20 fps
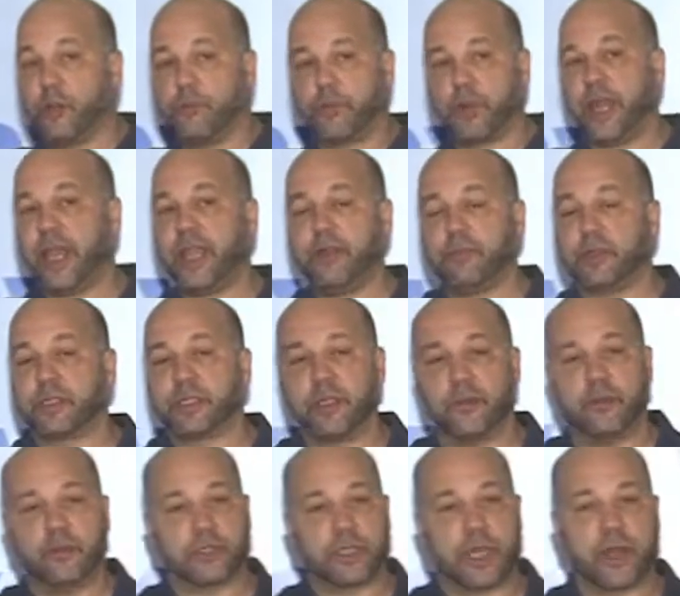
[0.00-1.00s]
your plate
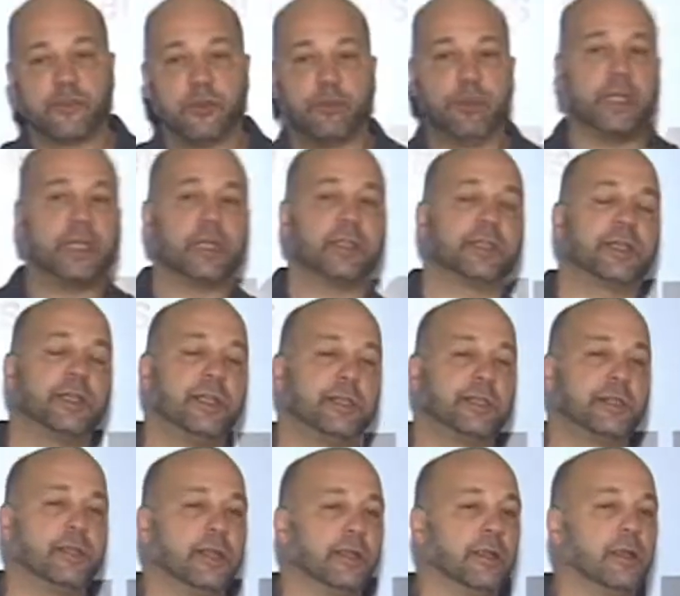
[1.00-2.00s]
materials have to be
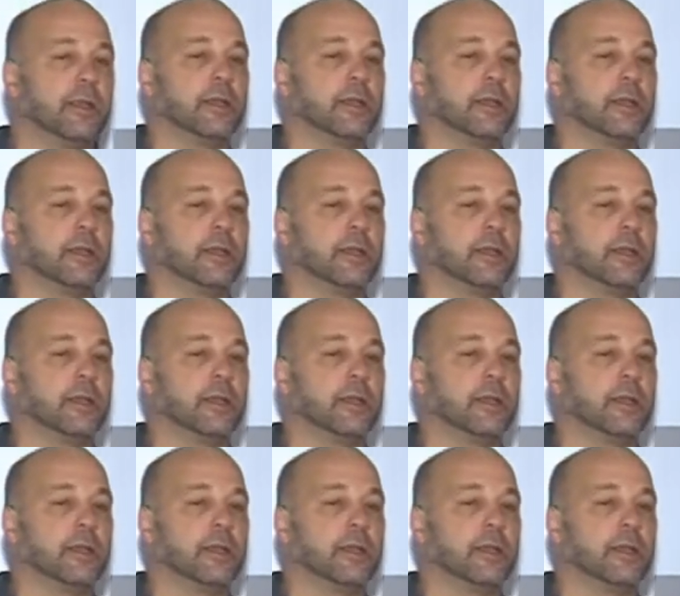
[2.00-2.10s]
consistent,